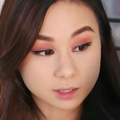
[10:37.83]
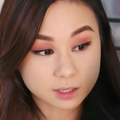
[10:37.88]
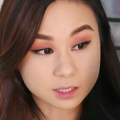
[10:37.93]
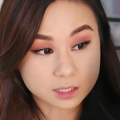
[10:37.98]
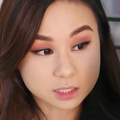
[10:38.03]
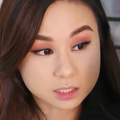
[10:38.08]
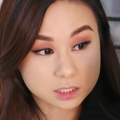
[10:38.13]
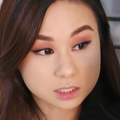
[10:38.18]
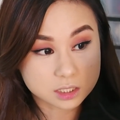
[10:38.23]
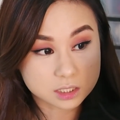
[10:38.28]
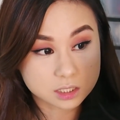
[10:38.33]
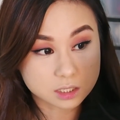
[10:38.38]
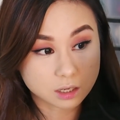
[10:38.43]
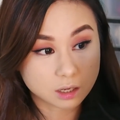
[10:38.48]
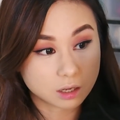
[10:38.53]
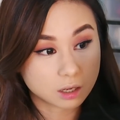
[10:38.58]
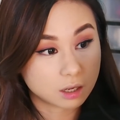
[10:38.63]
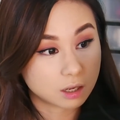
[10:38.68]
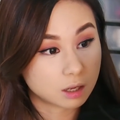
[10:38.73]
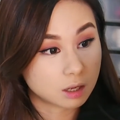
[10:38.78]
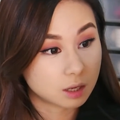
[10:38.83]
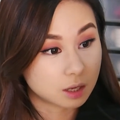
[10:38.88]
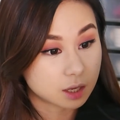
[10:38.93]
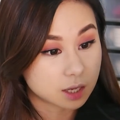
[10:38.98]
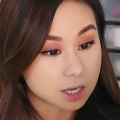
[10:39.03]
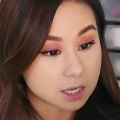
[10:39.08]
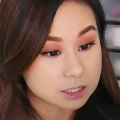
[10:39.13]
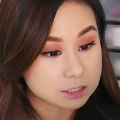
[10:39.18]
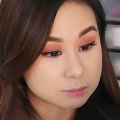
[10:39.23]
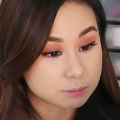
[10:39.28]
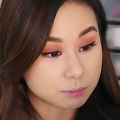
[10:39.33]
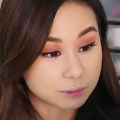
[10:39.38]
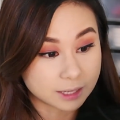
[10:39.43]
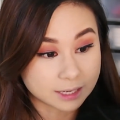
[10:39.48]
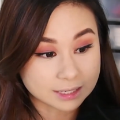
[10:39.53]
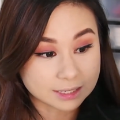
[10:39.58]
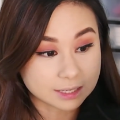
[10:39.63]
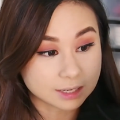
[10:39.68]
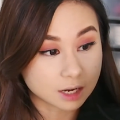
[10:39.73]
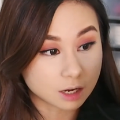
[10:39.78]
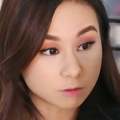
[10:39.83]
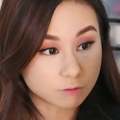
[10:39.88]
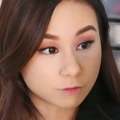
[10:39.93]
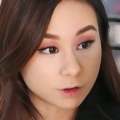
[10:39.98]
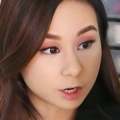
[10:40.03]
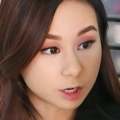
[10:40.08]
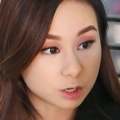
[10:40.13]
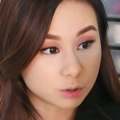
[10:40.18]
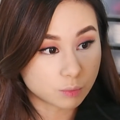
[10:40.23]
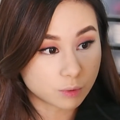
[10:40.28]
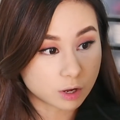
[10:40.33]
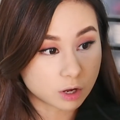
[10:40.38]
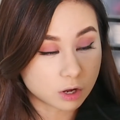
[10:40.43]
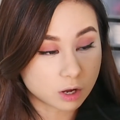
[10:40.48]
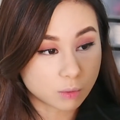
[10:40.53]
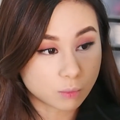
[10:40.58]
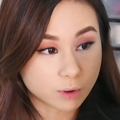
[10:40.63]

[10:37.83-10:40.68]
it's blending out very well.